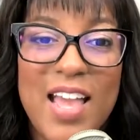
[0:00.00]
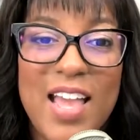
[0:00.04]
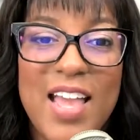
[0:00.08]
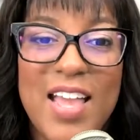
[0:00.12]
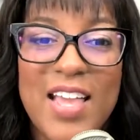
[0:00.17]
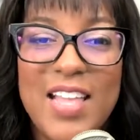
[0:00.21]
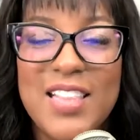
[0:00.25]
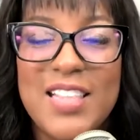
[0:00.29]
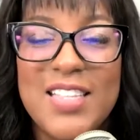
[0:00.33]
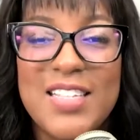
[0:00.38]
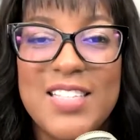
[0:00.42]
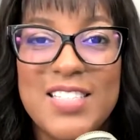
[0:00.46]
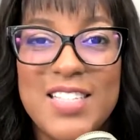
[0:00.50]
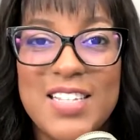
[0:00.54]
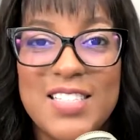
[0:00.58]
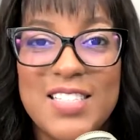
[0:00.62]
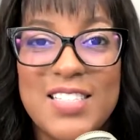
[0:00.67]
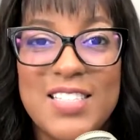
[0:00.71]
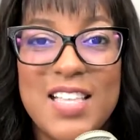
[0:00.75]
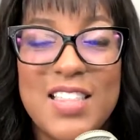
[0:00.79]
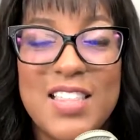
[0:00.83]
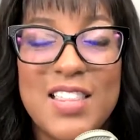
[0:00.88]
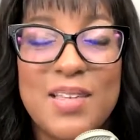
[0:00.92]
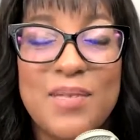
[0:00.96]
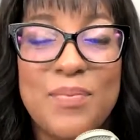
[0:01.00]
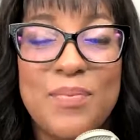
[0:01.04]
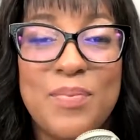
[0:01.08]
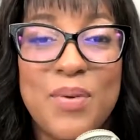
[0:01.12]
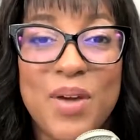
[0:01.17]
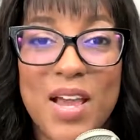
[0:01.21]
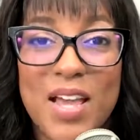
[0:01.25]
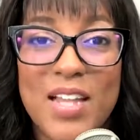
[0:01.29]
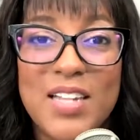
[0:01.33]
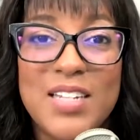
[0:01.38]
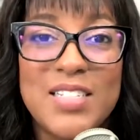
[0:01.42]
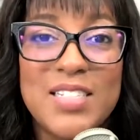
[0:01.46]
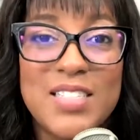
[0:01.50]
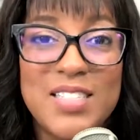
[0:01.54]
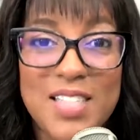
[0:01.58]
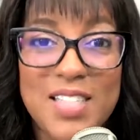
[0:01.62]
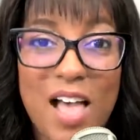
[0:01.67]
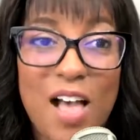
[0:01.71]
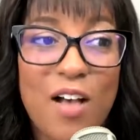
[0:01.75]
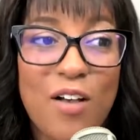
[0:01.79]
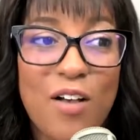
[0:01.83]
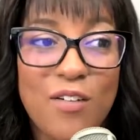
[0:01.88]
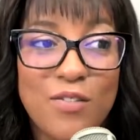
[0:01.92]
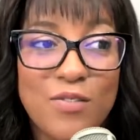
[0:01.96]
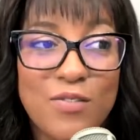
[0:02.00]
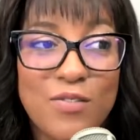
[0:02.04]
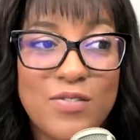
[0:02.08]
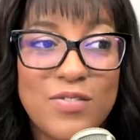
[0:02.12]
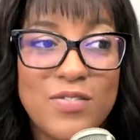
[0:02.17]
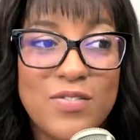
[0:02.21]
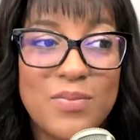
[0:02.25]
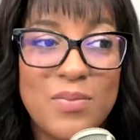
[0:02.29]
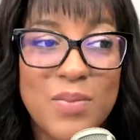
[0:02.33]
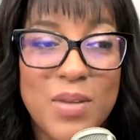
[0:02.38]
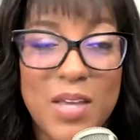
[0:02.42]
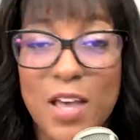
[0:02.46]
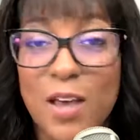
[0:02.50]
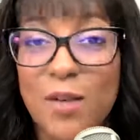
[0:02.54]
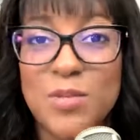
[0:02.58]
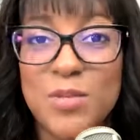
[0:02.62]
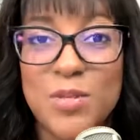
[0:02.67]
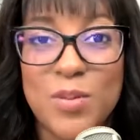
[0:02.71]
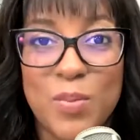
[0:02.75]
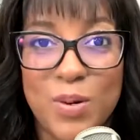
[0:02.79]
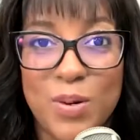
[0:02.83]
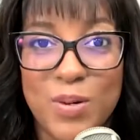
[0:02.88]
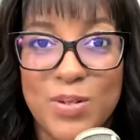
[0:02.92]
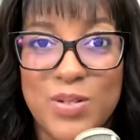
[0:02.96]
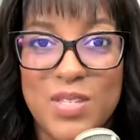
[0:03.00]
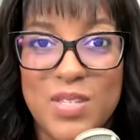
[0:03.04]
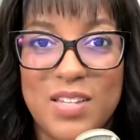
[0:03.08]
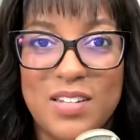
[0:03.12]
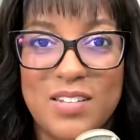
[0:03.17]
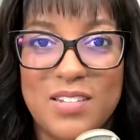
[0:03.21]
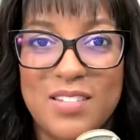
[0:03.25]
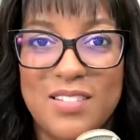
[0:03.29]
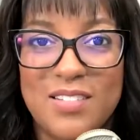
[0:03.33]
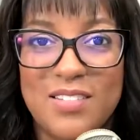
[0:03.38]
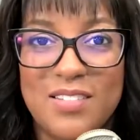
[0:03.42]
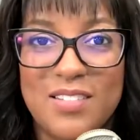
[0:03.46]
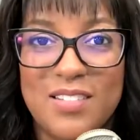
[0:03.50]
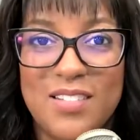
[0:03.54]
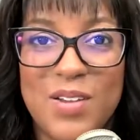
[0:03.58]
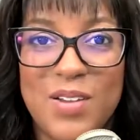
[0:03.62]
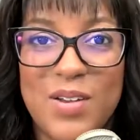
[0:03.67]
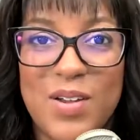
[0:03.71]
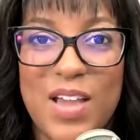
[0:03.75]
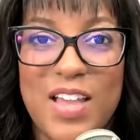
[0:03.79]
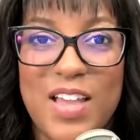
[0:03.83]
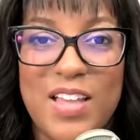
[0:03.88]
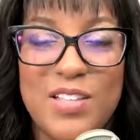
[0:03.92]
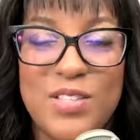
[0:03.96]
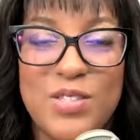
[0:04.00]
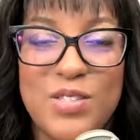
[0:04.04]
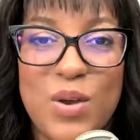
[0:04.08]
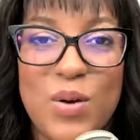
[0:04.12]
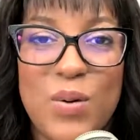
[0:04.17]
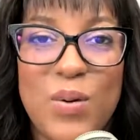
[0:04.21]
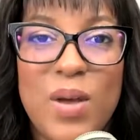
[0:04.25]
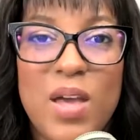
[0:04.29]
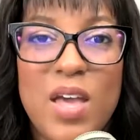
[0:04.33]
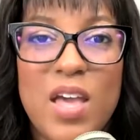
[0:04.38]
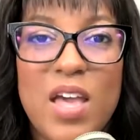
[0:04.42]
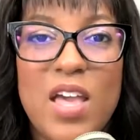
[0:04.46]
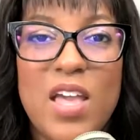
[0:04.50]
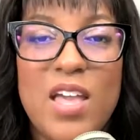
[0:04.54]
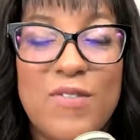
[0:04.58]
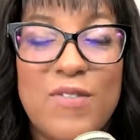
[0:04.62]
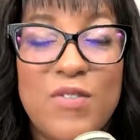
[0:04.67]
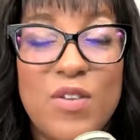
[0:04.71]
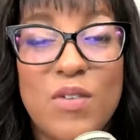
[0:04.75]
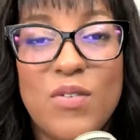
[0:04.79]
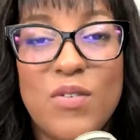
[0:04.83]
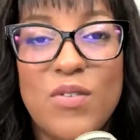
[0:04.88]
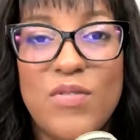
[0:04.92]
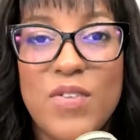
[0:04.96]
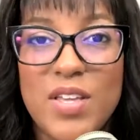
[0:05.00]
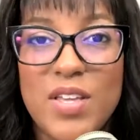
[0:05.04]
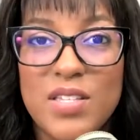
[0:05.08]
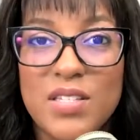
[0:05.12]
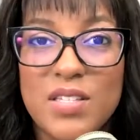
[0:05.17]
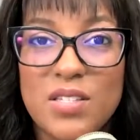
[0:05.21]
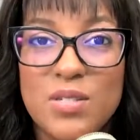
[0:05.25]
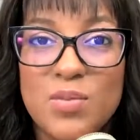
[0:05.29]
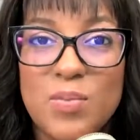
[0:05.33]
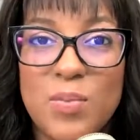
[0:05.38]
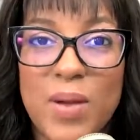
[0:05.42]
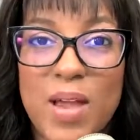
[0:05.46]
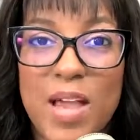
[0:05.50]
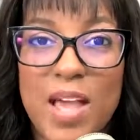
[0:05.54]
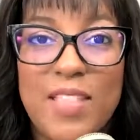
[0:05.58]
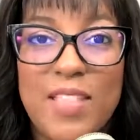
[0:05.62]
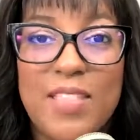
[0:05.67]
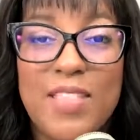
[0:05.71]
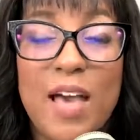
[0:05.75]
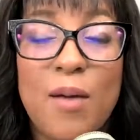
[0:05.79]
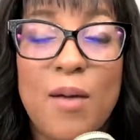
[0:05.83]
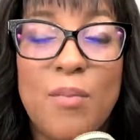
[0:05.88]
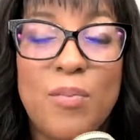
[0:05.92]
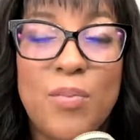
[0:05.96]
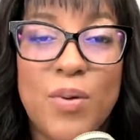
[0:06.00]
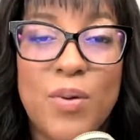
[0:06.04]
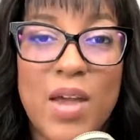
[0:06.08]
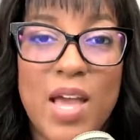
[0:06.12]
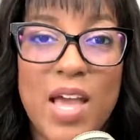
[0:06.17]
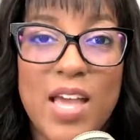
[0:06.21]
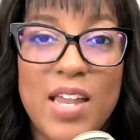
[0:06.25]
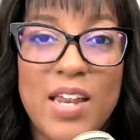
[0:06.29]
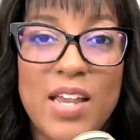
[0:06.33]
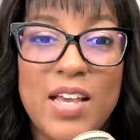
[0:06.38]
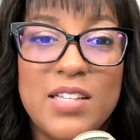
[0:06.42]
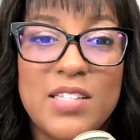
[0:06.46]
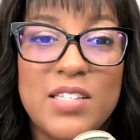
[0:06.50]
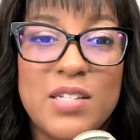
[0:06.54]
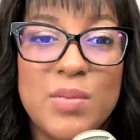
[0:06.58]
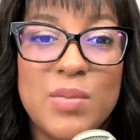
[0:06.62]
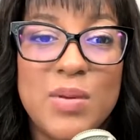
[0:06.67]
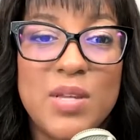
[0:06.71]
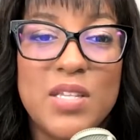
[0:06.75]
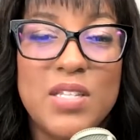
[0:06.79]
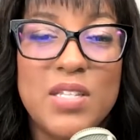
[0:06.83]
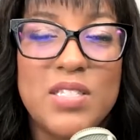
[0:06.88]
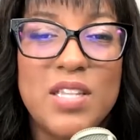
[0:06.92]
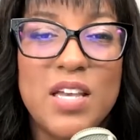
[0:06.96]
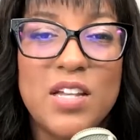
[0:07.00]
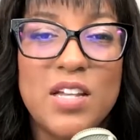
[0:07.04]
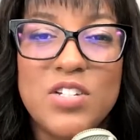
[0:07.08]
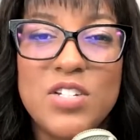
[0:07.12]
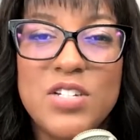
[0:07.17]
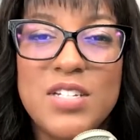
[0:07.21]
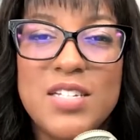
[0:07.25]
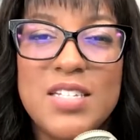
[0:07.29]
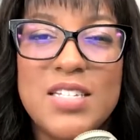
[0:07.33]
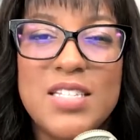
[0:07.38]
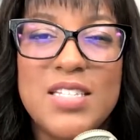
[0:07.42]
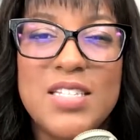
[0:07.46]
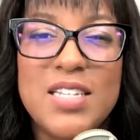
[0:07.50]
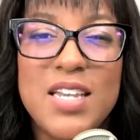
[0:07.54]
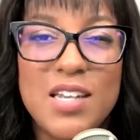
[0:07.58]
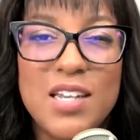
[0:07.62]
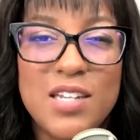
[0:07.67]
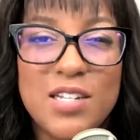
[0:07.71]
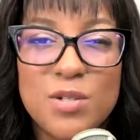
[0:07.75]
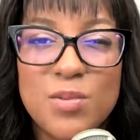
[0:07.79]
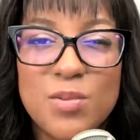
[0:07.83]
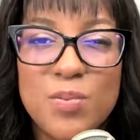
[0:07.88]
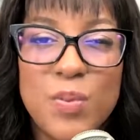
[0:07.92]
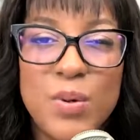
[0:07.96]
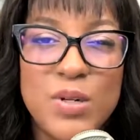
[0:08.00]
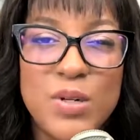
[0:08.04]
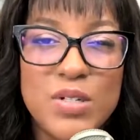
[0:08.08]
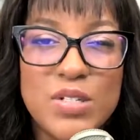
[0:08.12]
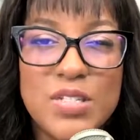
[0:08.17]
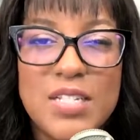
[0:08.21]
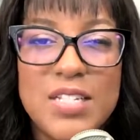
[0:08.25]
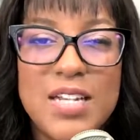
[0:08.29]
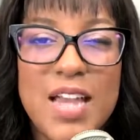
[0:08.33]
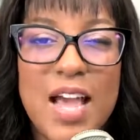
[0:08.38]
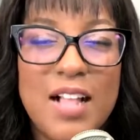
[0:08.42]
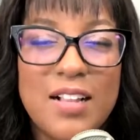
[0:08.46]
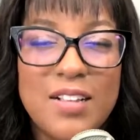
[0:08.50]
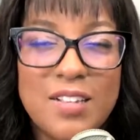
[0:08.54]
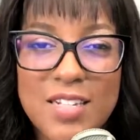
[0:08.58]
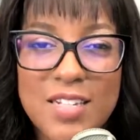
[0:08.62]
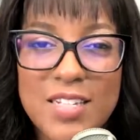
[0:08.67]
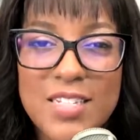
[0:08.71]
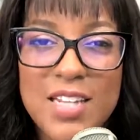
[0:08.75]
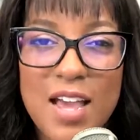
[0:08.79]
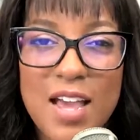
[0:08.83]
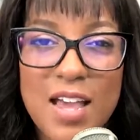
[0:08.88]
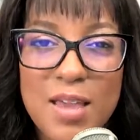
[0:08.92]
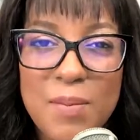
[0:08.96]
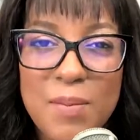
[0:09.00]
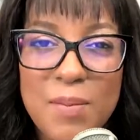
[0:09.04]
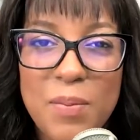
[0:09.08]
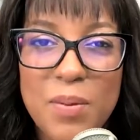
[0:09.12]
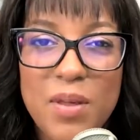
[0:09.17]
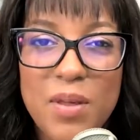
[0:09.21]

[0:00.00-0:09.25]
in the sense that the brand itself becomes a person. Okay. So if you have a faceless brand, that brand has to be such a distinct personality type